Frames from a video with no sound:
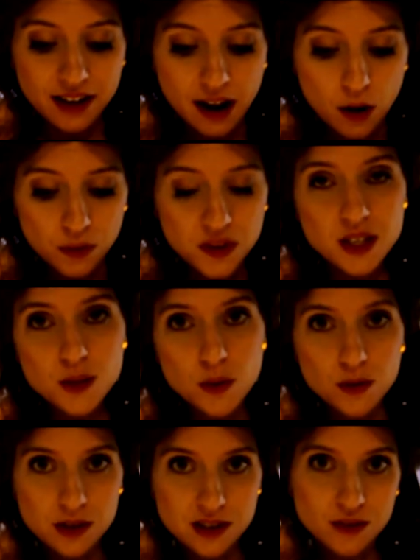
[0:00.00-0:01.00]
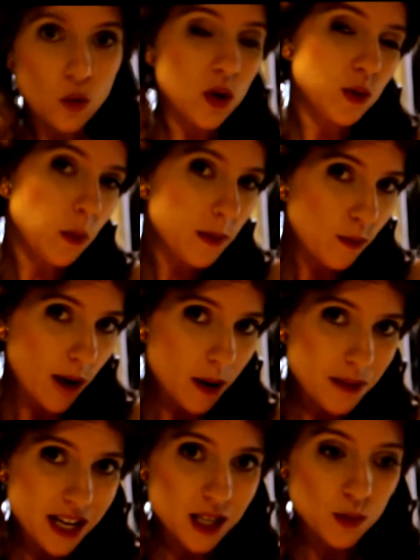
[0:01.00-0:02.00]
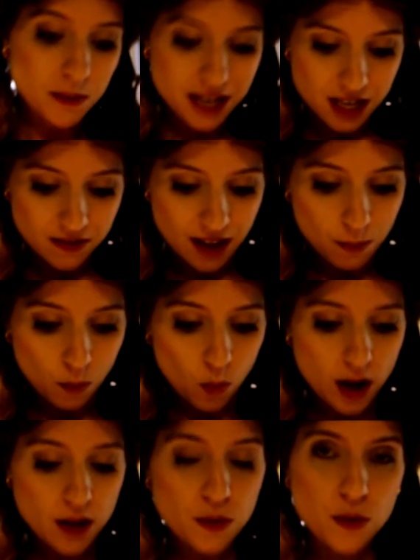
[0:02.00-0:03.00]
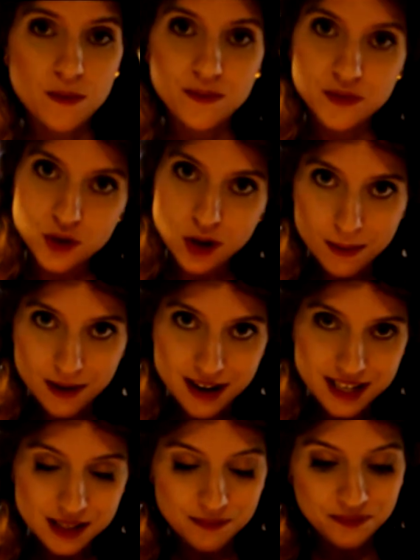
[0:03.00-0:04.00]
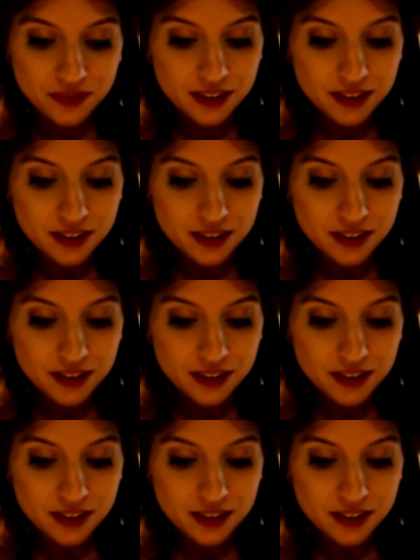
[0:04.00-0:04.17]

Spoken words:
Now these roses of course will be red because we're making them with strawberries.